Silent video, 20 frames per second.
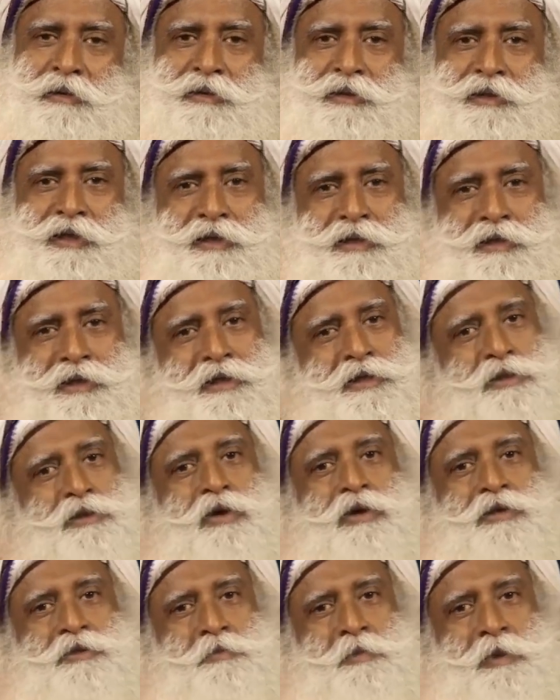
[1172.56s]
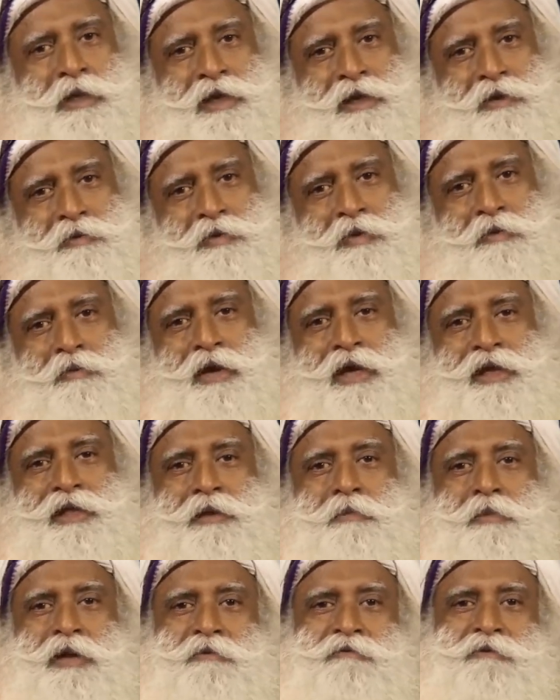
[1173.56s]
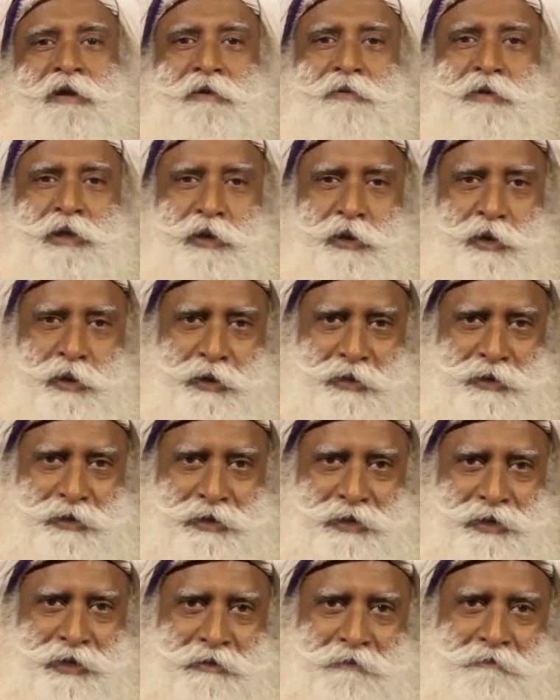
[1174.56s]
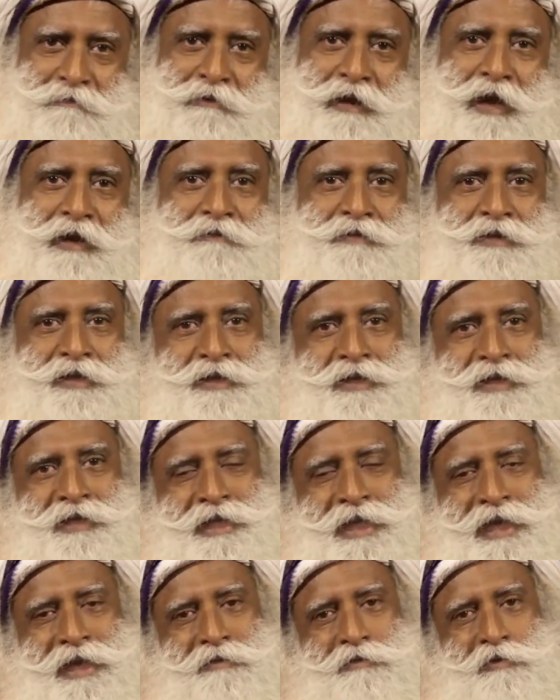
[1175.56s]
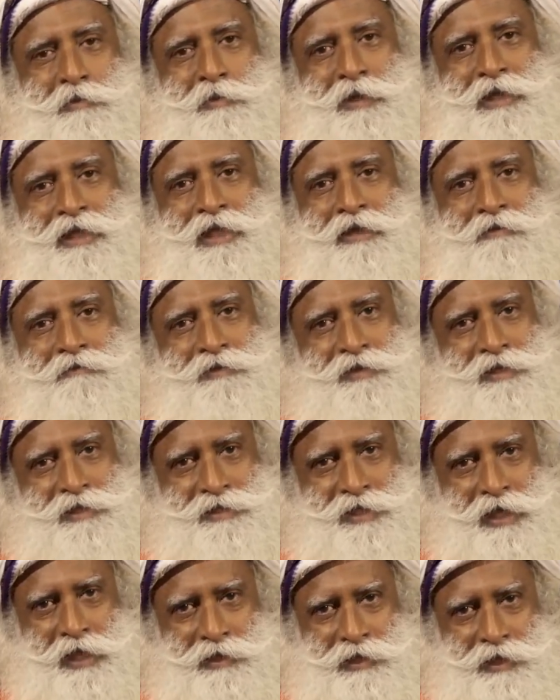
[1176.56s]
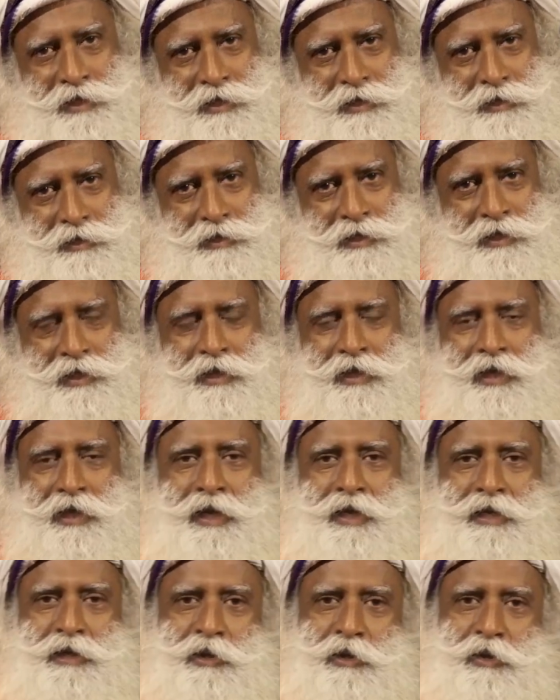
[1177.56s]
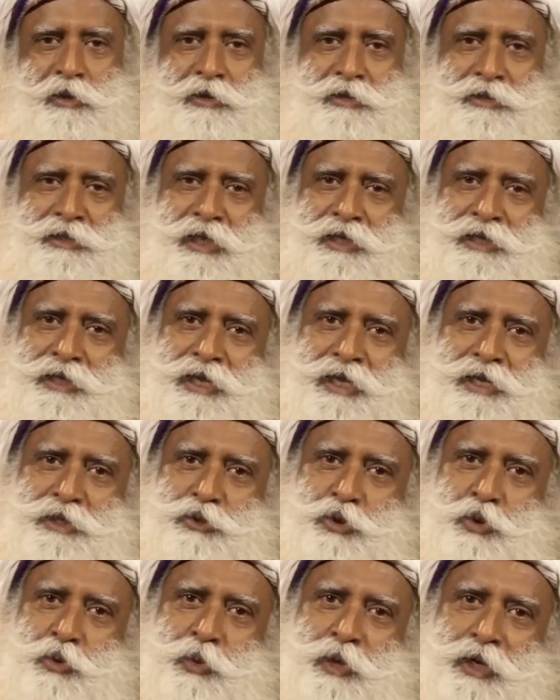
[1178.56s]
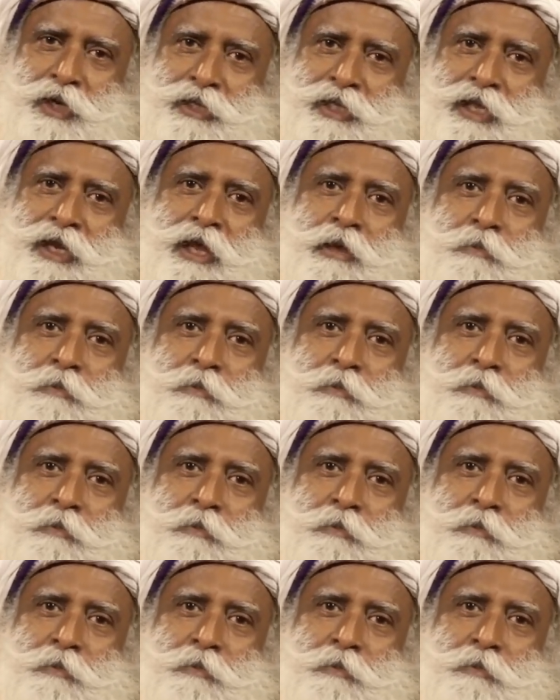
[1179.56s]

in this hospital, we wake them at 5 o'clock, 5:30 they have to be there for the sadhana. 8 o'clock sadhana is over, then